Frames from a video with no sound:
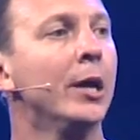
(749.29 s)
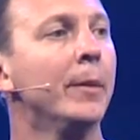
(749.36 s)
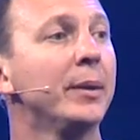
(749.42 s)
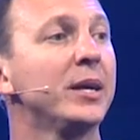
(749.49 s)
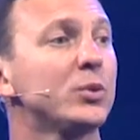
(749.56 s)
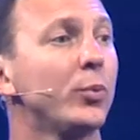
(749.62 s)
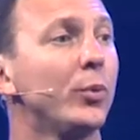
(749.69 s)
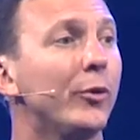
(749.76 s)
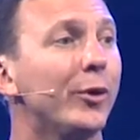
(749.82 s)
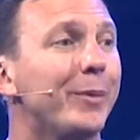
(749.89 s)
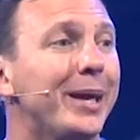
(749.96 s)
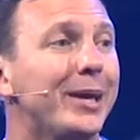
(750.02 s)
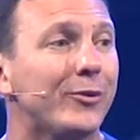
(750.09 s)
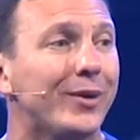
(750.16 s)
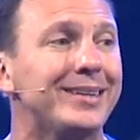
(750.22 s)
Because we want to
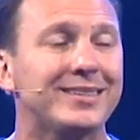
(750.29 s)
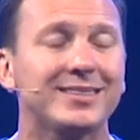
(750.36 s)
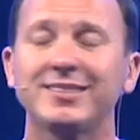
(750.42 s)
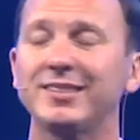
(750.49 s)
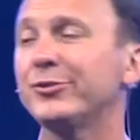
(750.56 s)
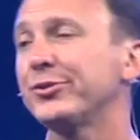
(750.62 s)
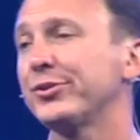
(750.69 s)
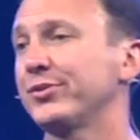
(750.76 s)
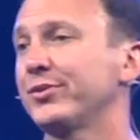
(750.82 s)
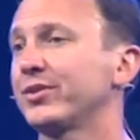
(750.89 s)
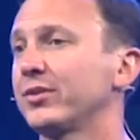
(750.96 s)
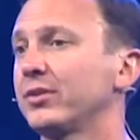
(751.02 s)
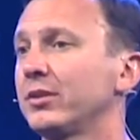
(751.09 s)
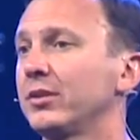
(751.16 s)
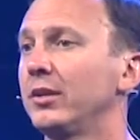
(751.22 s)
make great
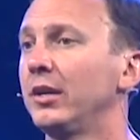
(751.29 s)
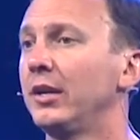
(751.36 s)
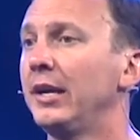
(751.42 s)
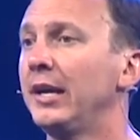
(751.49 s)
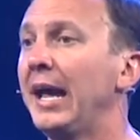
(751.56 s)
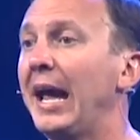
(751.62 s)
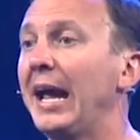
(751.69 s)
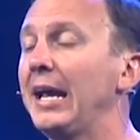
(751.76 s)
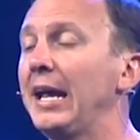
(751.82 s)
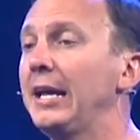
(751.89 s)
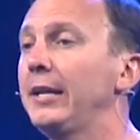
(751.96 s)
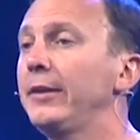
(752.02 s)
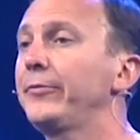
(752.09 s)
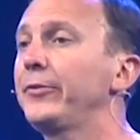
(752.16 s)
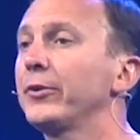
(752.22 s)
decisions.
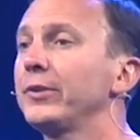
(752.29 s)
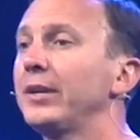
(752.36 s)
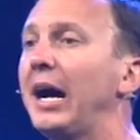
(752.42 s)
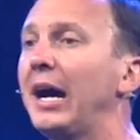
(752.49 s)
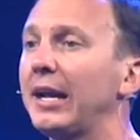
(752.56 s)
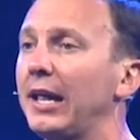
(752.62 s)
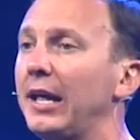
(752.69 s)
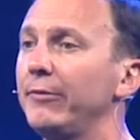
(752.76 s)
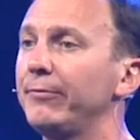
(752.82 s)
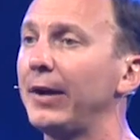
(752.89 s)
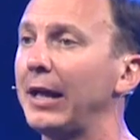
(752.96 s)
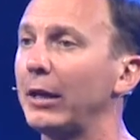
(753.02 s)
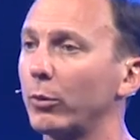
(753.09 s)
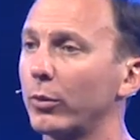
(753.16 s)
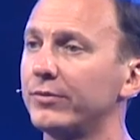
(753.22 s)
And, if you're not a
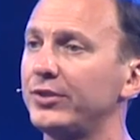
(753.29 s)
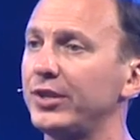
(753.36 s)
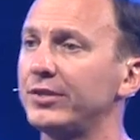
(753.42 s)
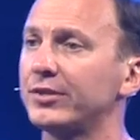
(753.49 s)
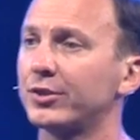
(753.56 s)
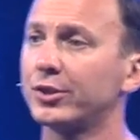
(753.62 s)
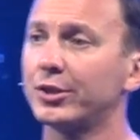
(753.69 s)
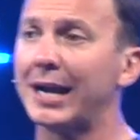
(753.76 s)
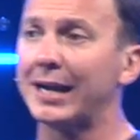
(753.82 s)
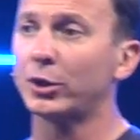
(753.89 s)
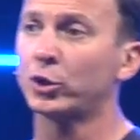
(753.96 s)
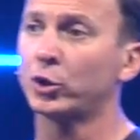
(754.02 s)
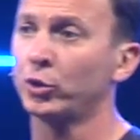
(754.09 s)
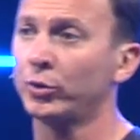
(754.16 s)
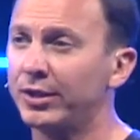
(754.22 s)
follower of Jesus, you're not a
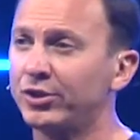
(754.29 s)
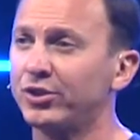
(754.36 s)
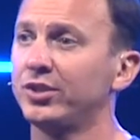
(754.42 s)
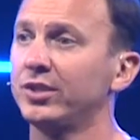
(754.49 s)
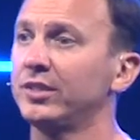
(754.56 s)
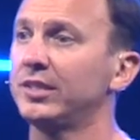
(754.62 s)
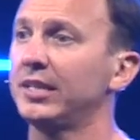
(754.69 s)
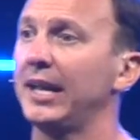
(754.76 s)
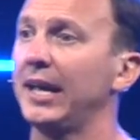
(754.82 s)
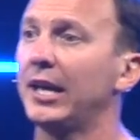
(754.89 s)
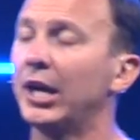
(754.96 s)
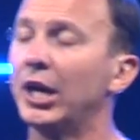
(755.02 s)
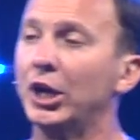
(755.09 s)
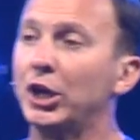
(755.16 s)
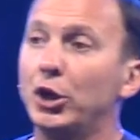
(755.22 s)
Christian today,
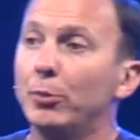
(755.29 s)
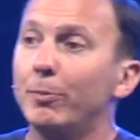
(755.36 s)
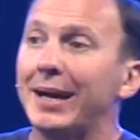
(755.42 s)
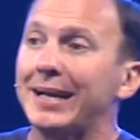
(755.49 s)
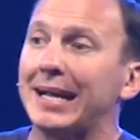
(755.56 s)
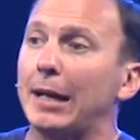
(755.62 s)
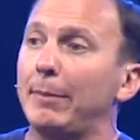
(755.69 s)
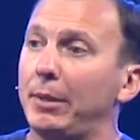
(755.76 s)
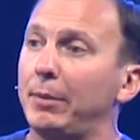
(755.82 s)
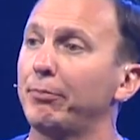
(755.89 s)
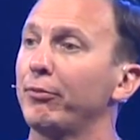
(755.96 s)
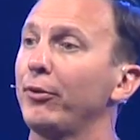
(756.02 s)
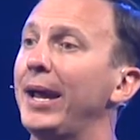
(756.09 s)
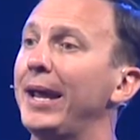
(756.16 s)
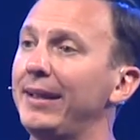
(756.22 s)
you might not be
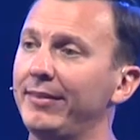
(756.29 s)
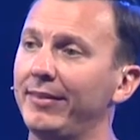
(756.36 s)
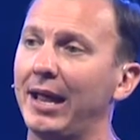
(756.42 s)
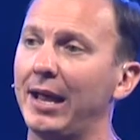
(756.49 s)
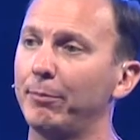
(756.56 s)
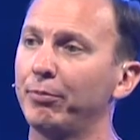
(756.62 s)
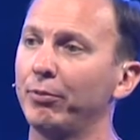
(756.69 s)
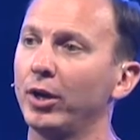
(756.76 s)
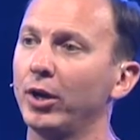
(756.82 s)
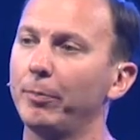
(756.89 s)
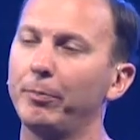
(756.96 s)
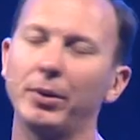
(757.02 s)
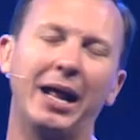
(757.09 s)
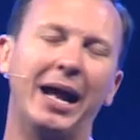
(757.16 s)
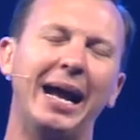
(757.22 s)
praying that prayer,
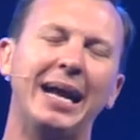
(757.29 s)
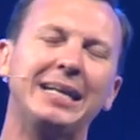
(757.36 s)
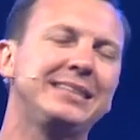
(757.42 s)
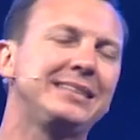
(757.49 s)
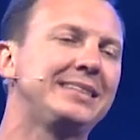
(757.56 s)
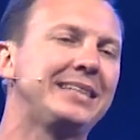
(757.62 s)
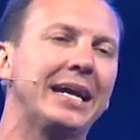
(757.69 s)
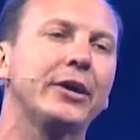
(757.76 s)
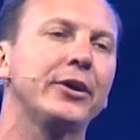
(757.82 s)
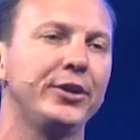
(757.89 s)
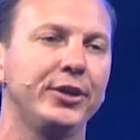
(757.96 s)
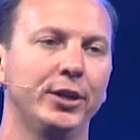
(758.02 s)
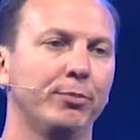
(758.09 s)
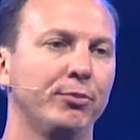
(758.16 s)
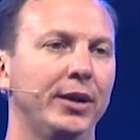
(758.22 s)
but I dare
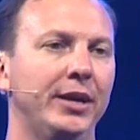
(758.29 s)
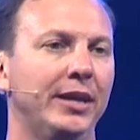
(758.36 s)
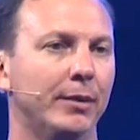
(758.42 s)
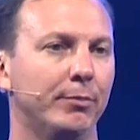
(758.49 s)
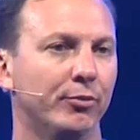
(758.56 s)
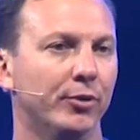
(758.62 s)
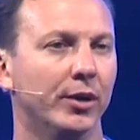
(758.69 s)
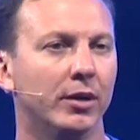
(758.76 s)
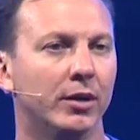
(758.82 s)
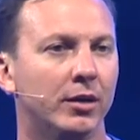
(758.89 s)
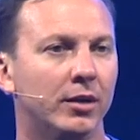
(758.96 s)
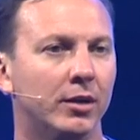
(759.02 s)
you to pray that prayer.